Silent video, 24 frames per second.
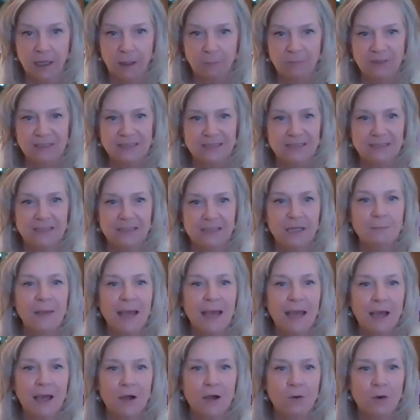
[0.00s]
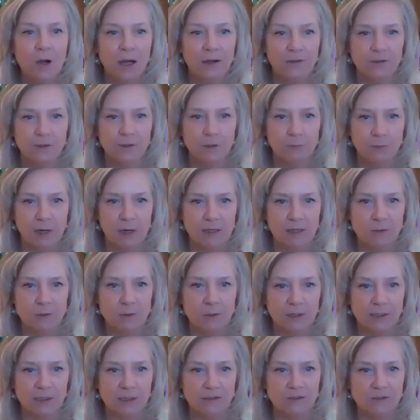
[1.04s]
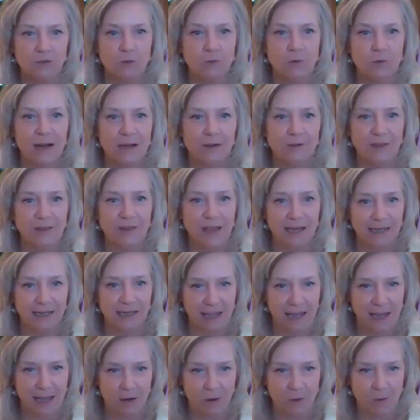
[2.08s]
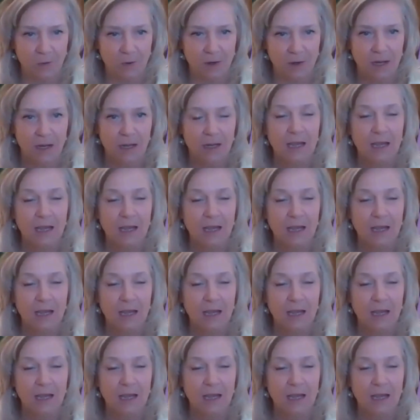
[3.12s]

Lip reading: but somehow other priorities crowd that out.